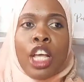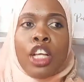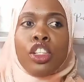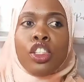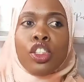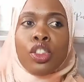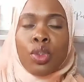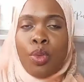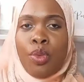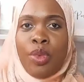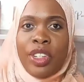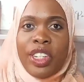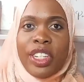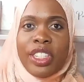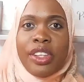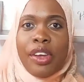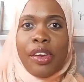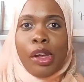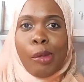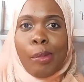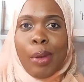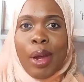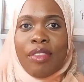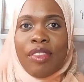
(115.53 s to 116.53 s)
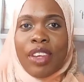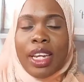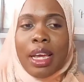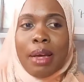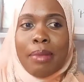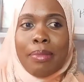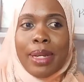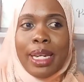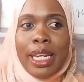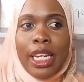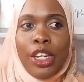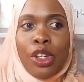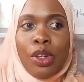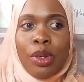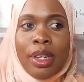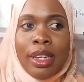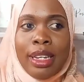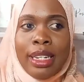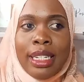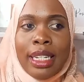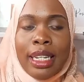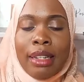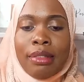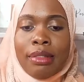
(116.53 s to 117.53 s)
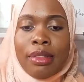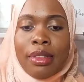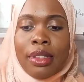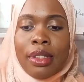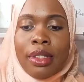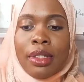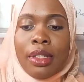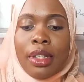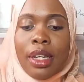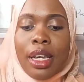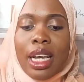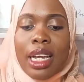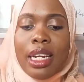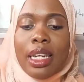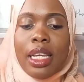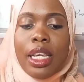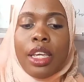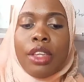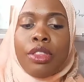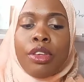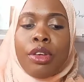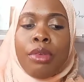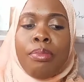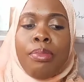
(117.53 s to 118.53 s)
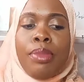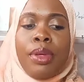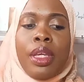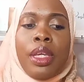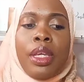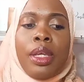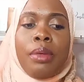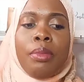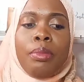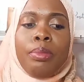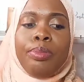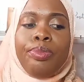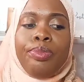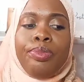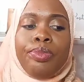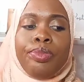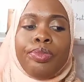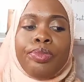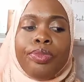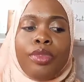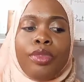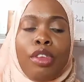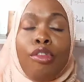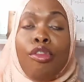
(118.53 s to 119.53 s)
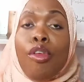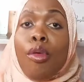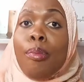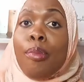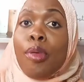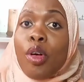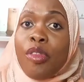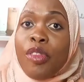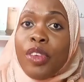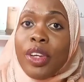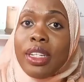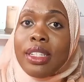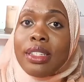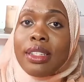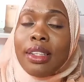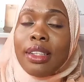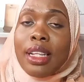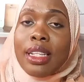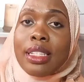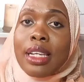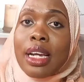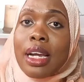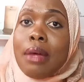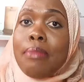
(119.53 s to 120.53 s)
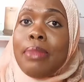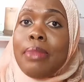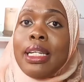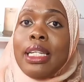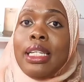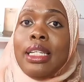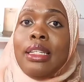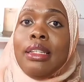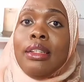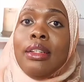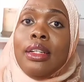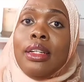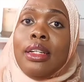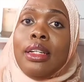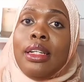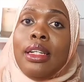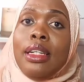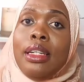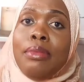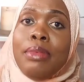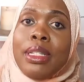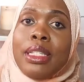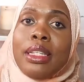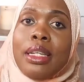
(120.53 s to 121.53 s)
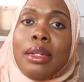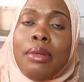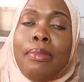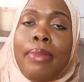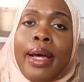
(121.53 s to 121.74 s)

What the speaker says: So registering a private company in Uganda can either be for profit, and that's a company limited